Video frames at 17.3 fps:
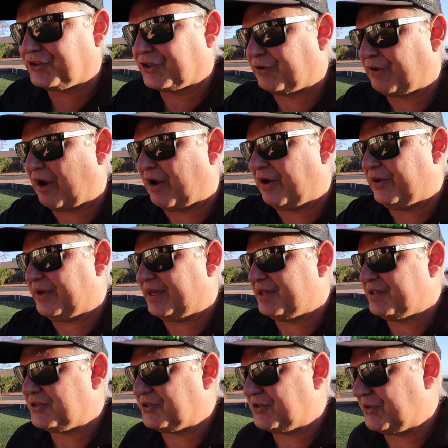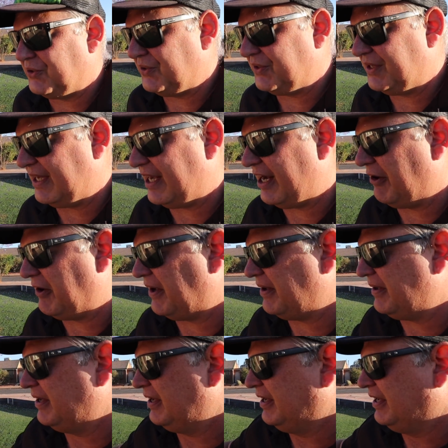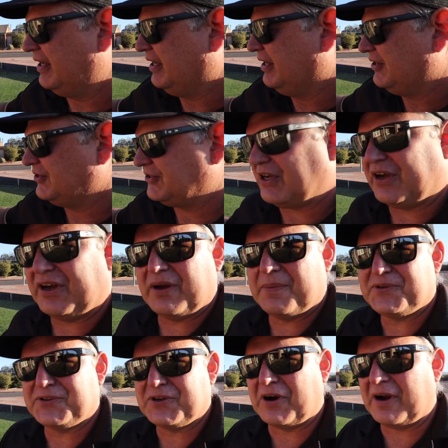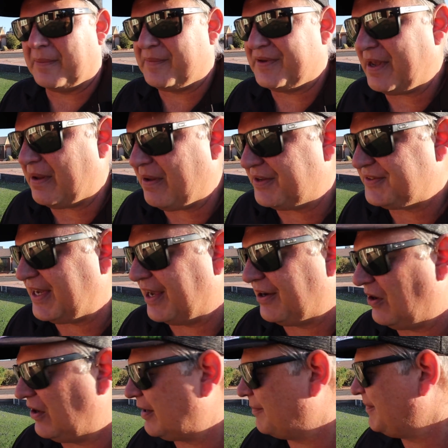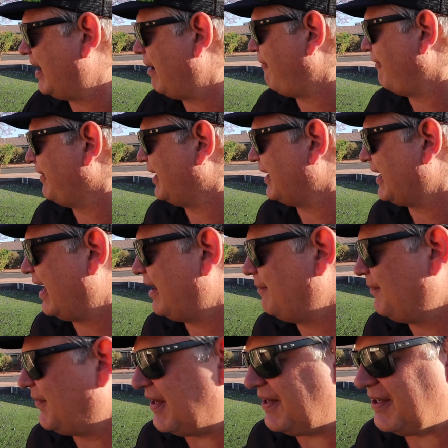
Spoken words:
to grow into the area. So I'm sorry, I sound like I'm yabbering again, but